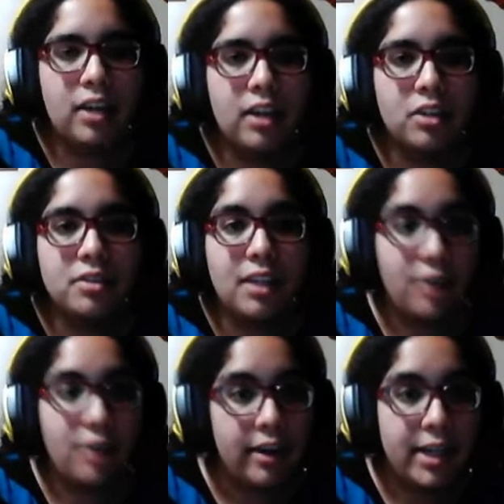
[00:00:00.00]
Kahoots that have
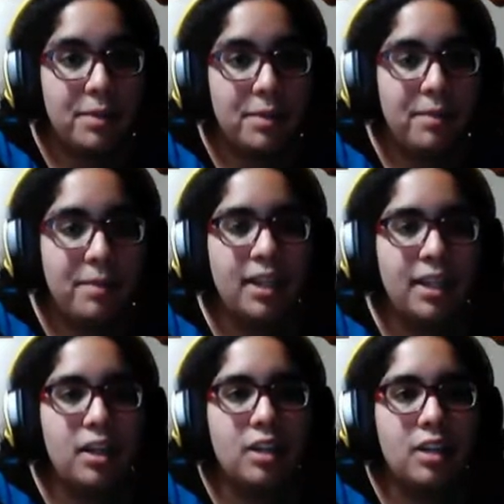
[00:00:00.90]
already been made
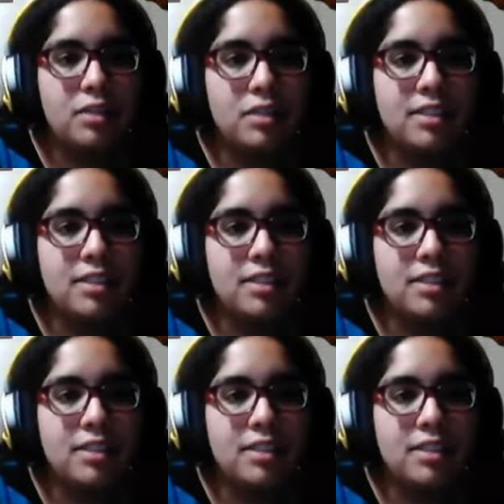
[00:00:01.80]
in all different